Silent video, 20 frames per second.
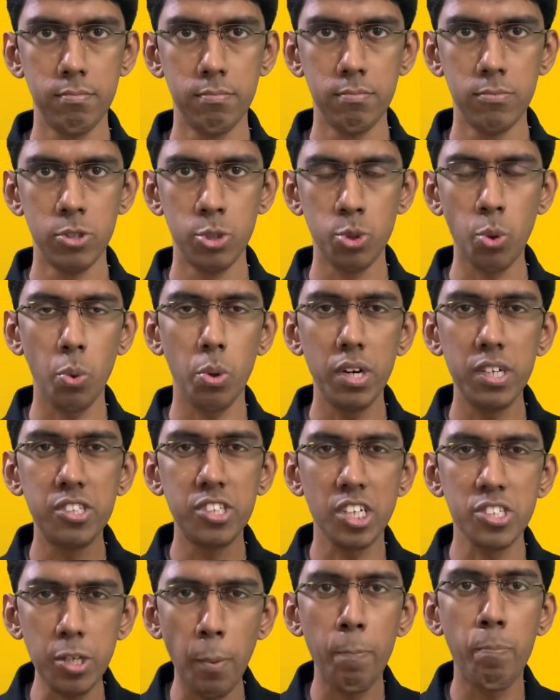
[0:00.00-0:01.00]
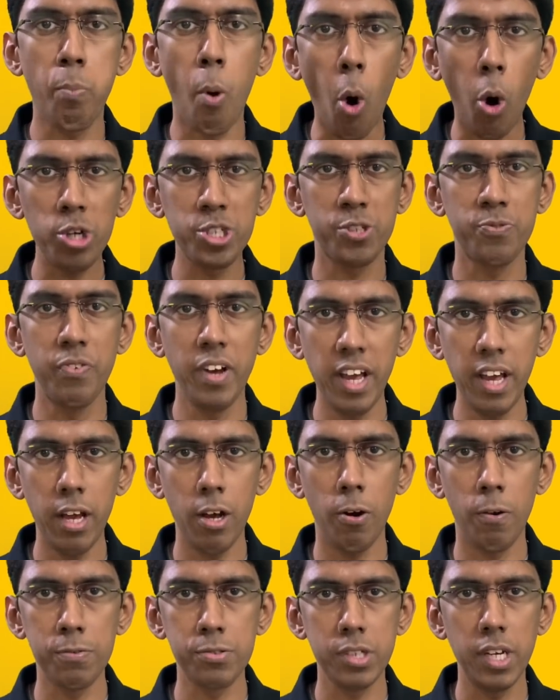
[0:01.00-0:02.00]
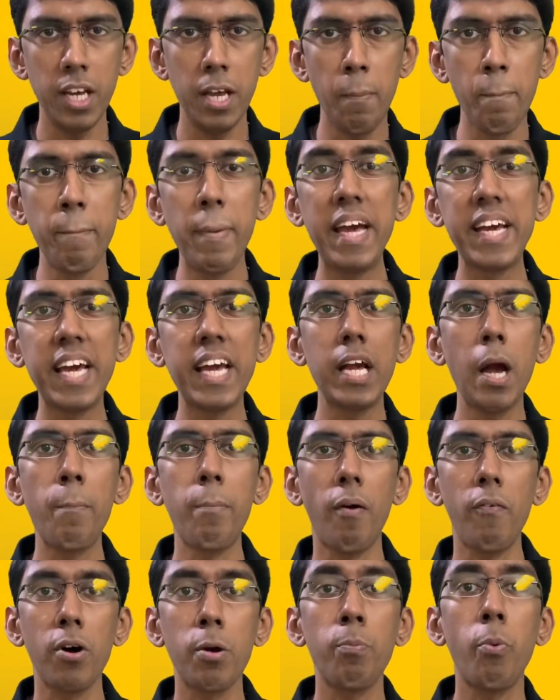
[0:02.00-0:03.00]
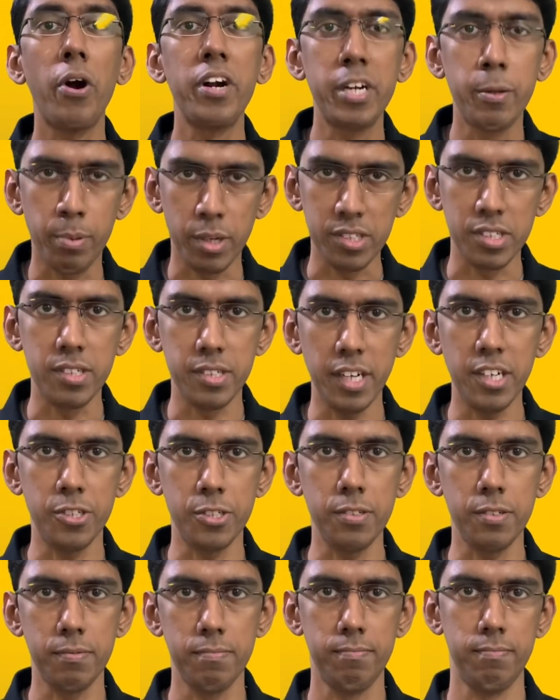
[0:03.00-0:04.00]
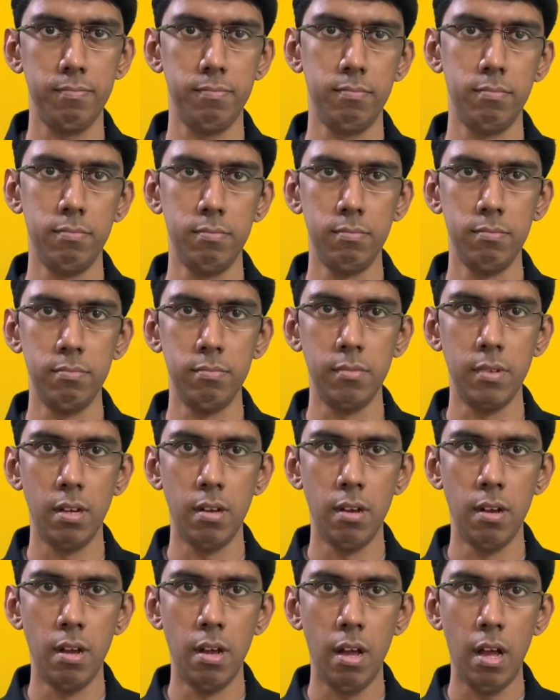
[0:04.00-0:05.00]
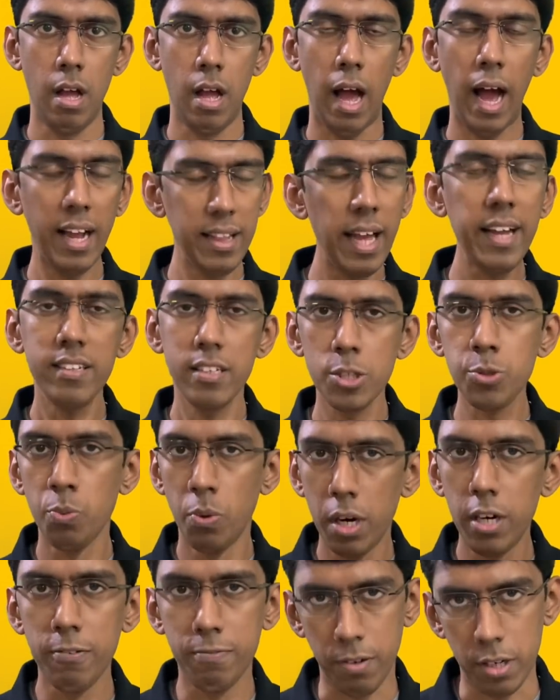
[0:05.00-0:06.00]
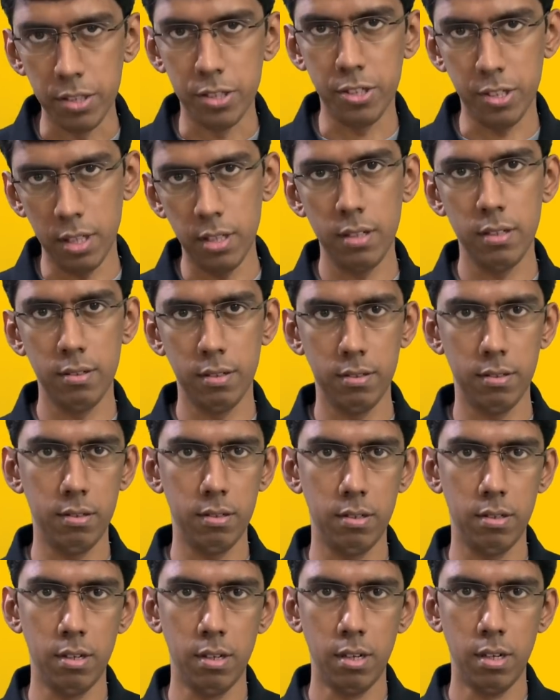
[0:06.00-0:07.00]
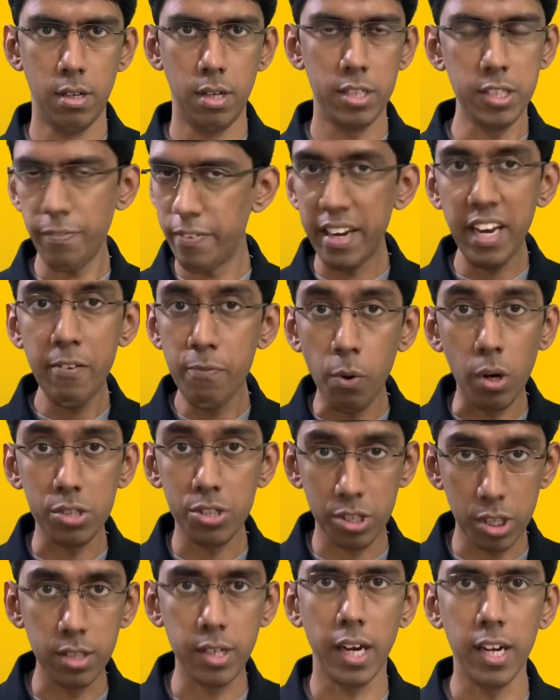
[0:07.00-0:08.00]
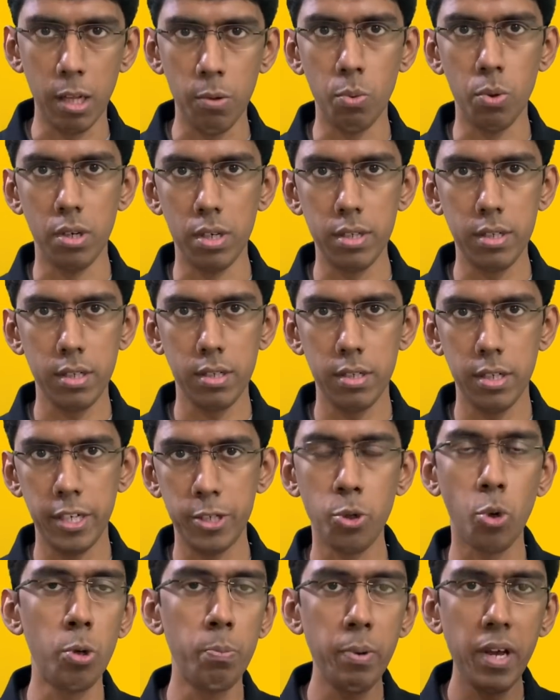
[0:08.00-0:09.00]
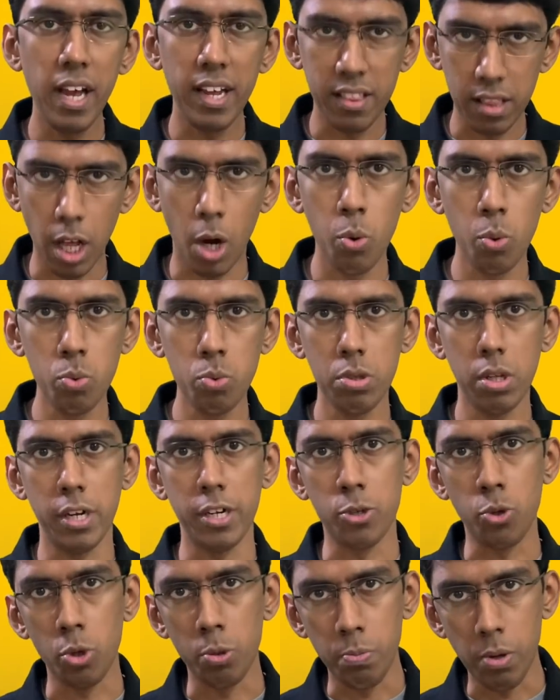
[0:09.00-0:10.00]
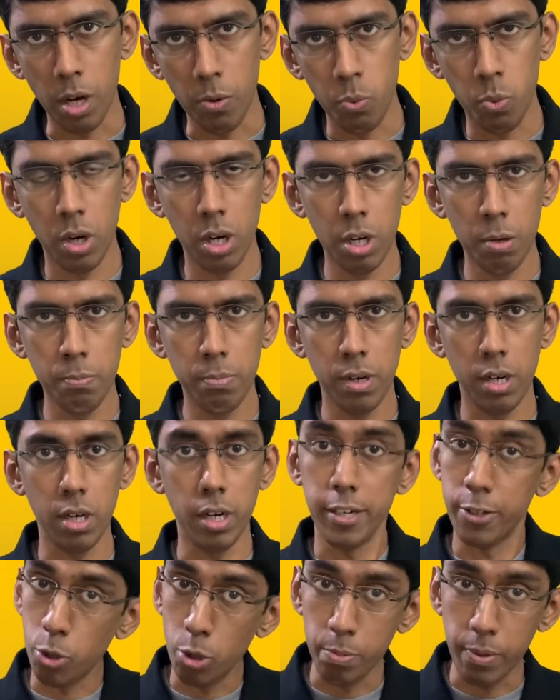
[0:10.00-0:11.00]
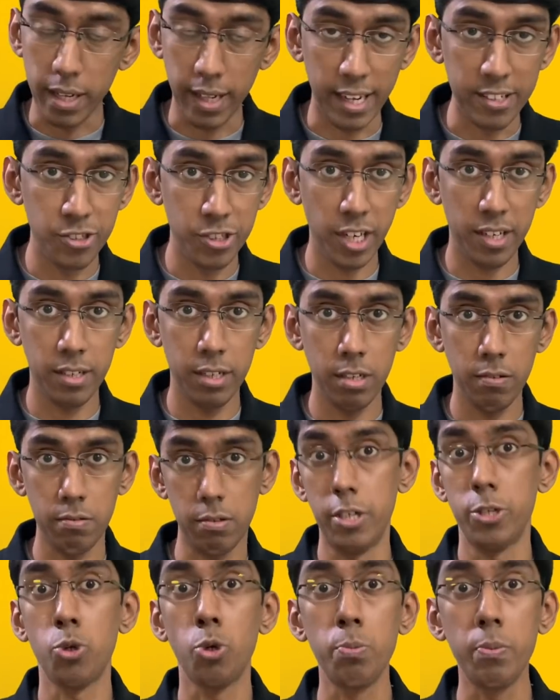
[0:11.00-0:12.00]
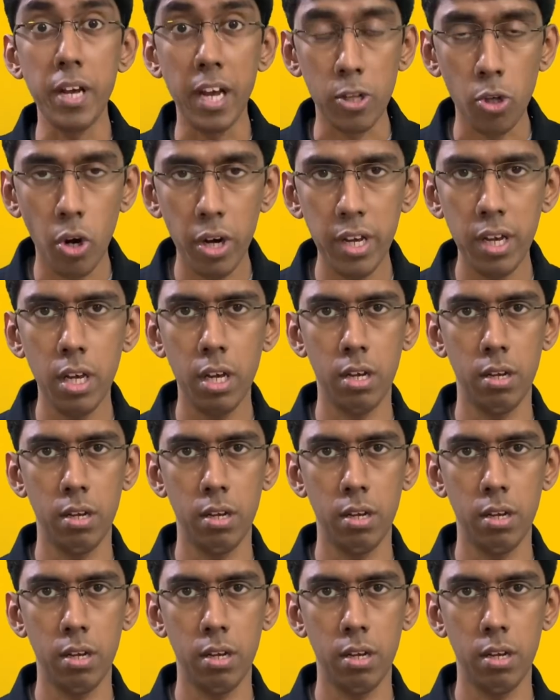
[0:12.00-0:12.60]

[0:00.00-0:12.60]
So it's just a posh way of saying making a PowerPoint presentation. I like this word Fudgel. It's a very versatile word. It could be a noun, it could be a verb, it could be an adjective, it could be annoying.